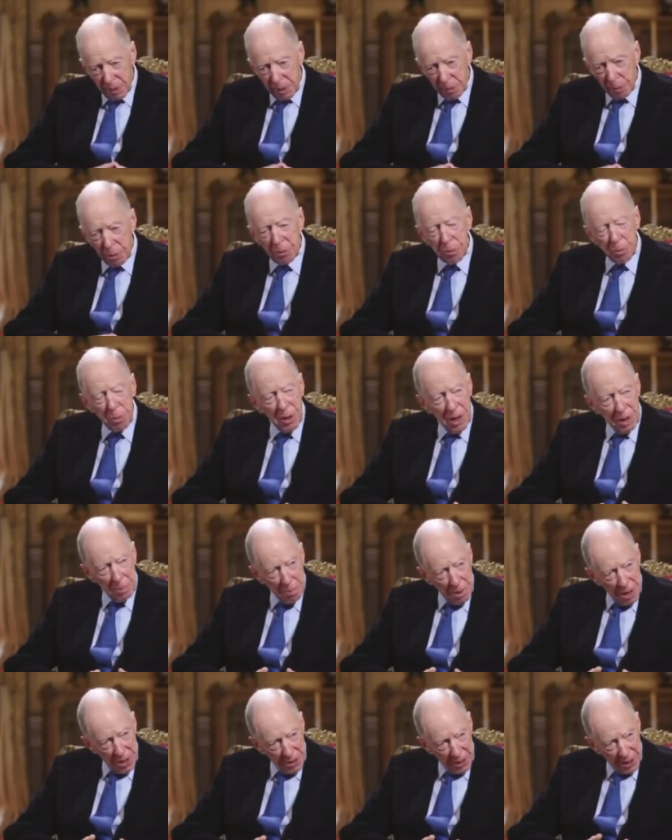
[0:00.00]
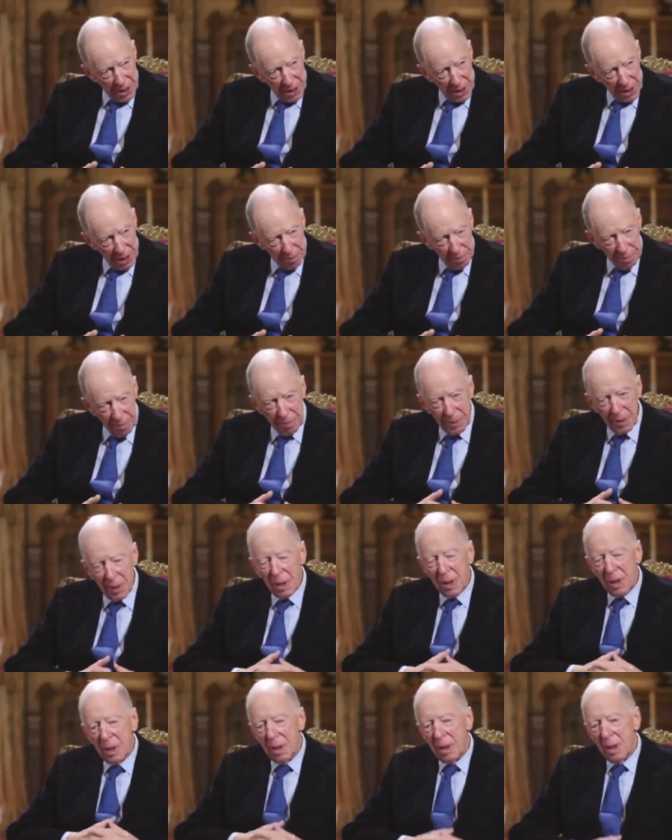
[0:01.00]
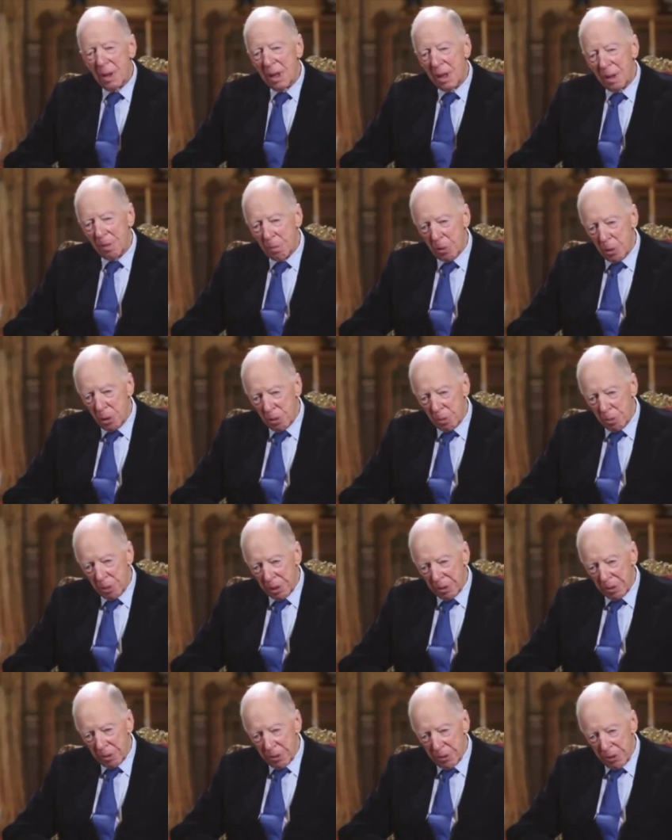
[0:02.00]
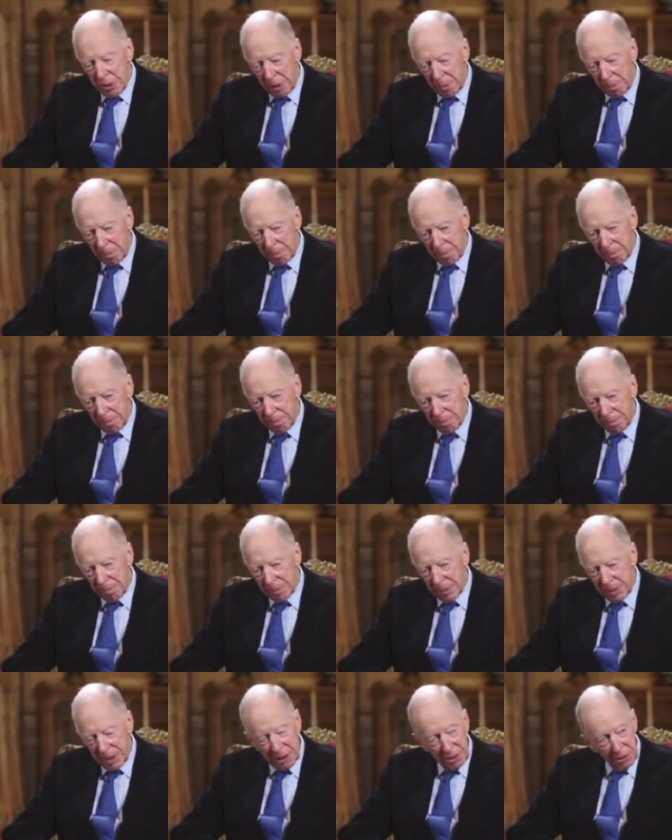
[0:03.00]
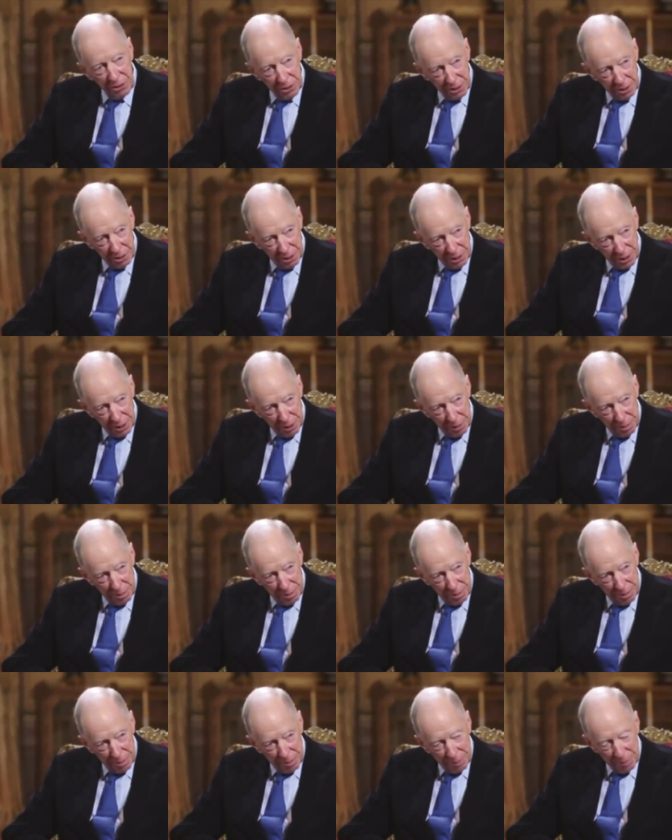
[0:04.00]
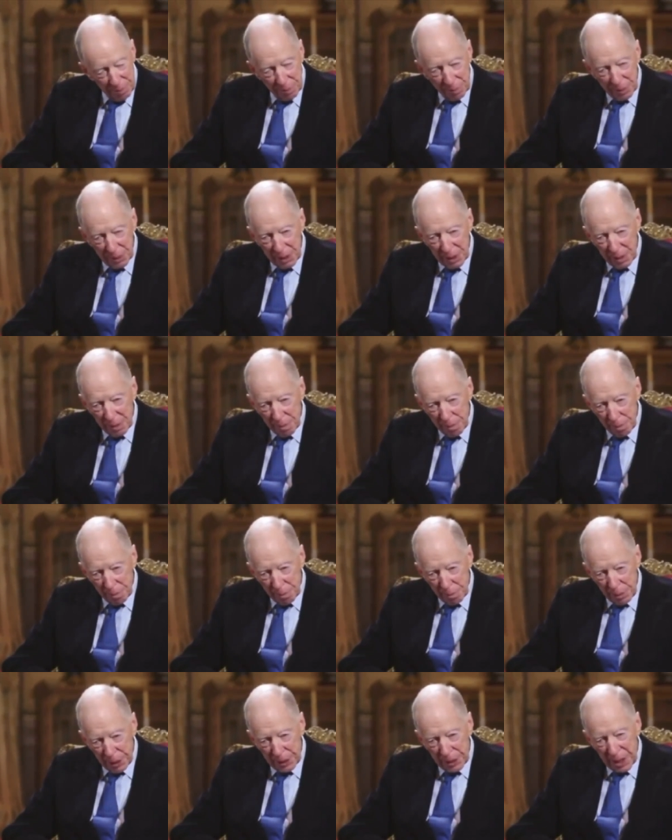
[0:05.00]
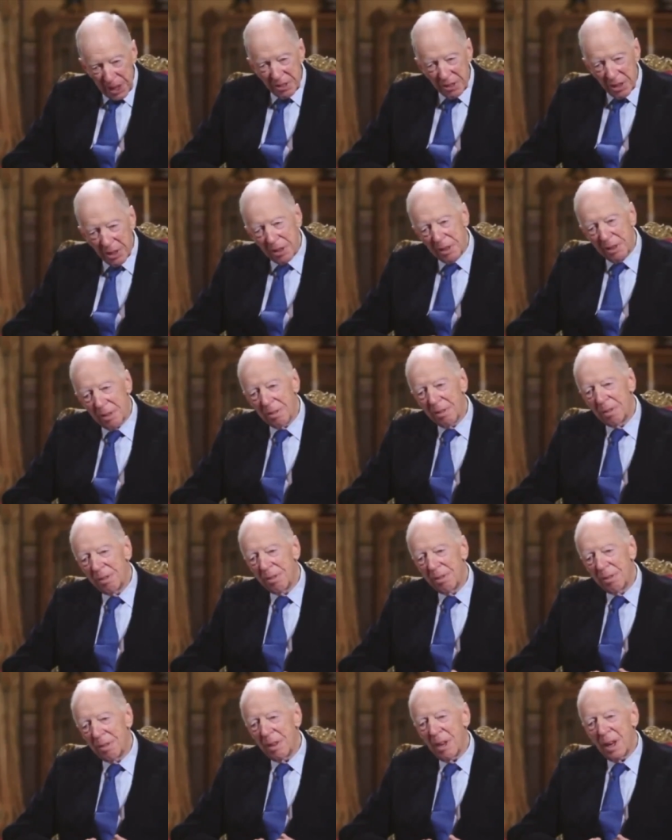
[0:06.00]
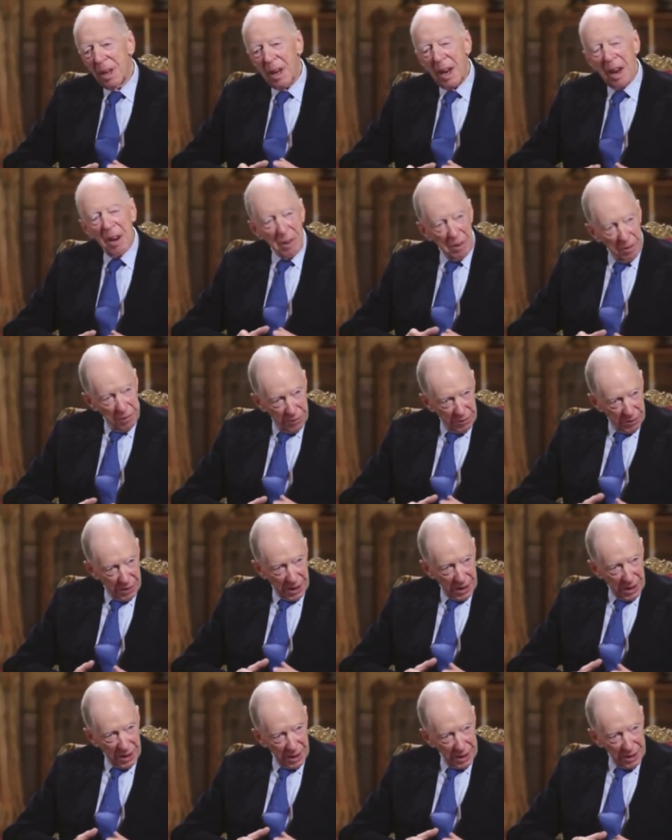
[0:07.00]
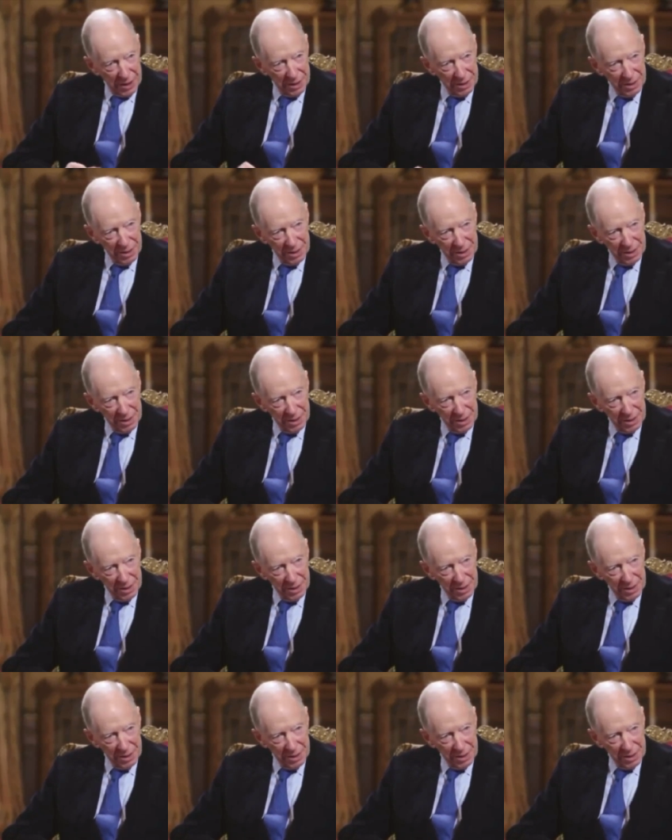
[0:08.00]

it was primarily a movement from Eastern Europe, but they didn't clarify